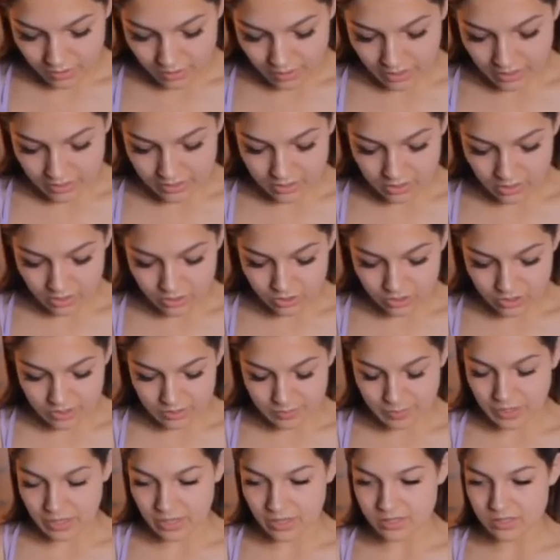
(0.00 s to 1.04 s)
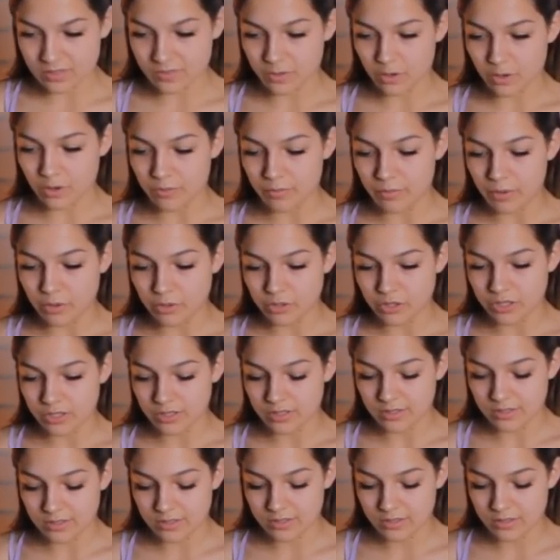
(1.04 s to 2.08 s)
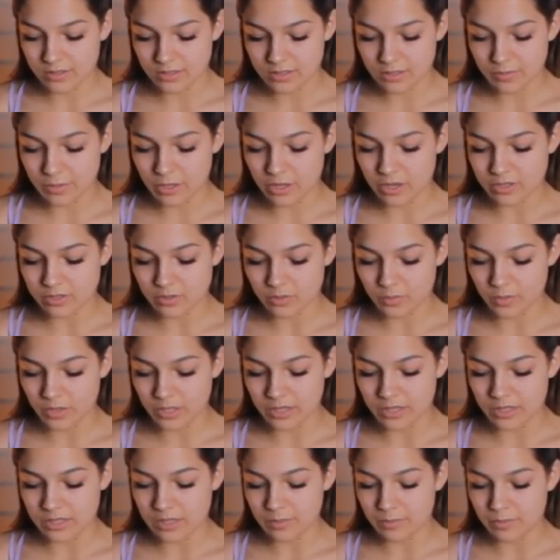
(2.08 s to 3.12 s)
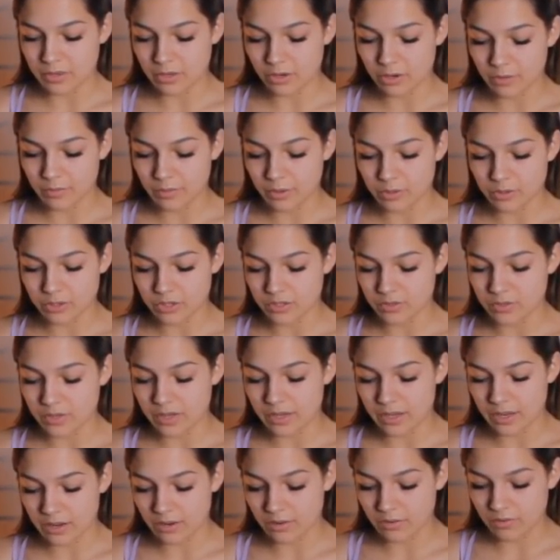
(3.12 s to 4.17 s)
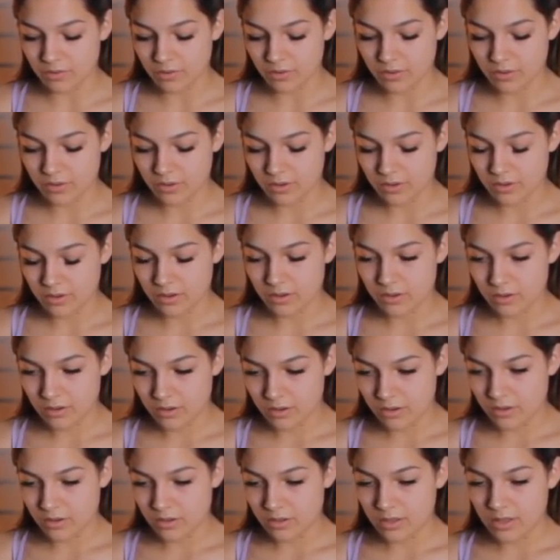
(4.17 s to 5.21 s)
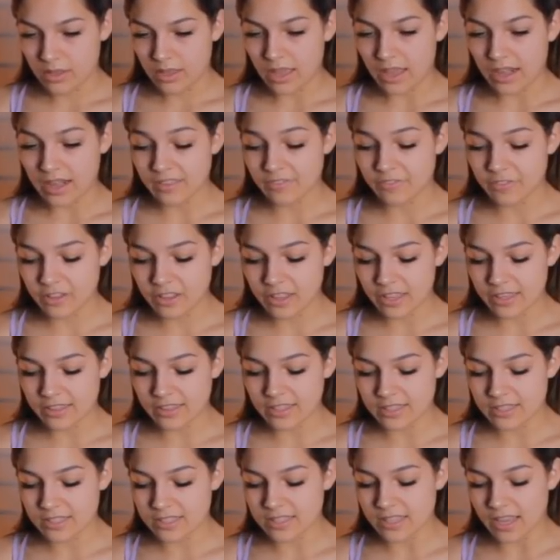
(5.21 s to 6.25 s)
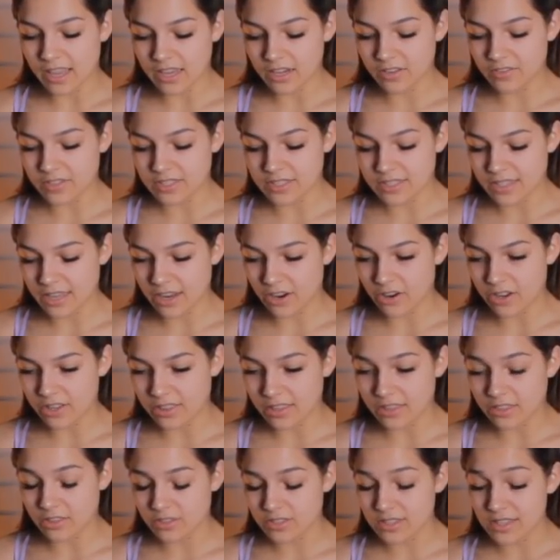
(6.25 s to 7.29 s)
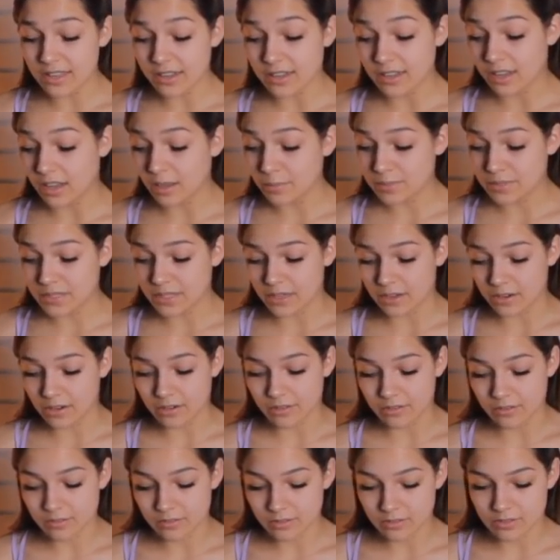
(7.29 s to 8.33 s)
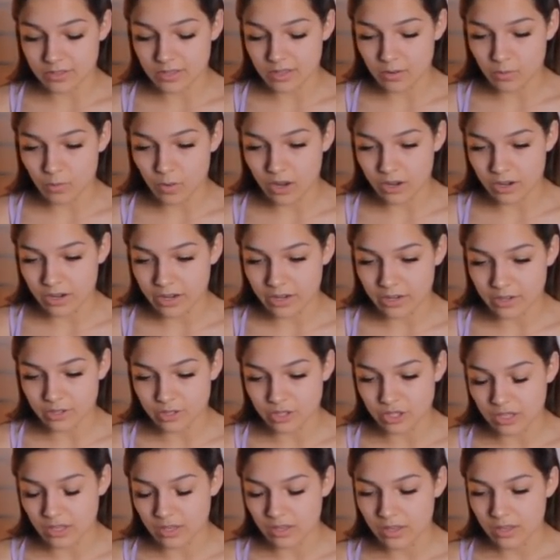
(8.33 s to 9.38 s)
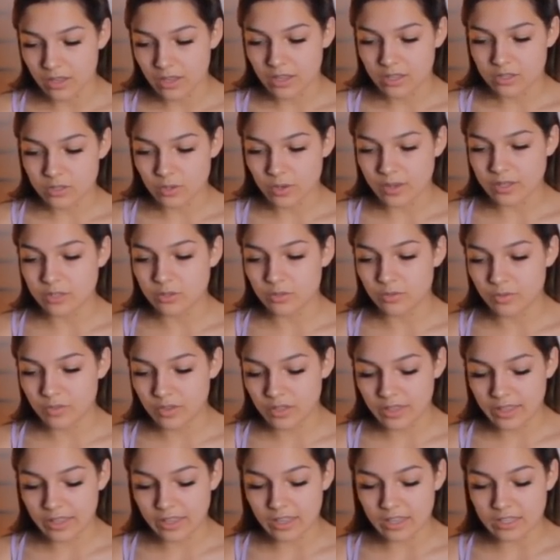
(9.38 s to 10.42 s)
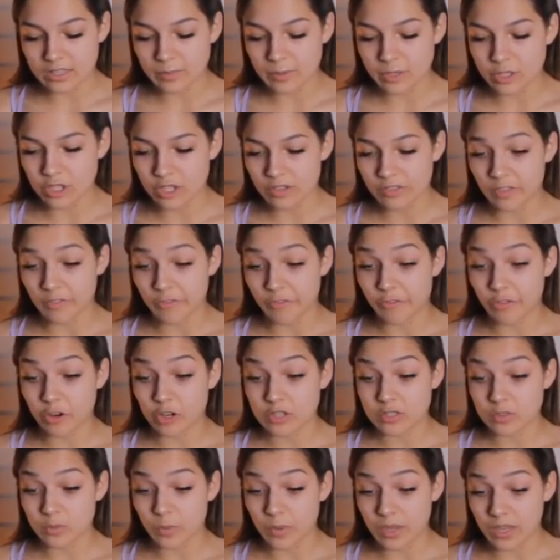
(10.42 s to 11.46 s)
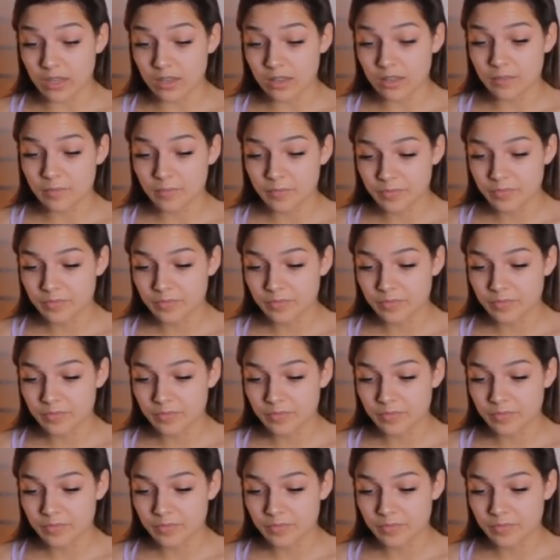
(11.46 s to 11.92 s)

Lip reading: and it's all just because of your emotions. Some of you guys are really deep in your emotions right now. And I feel like this is kind of a scary thing. There's a lot of cups here. There's a lot of water energy. So I do feel like, especially the first week,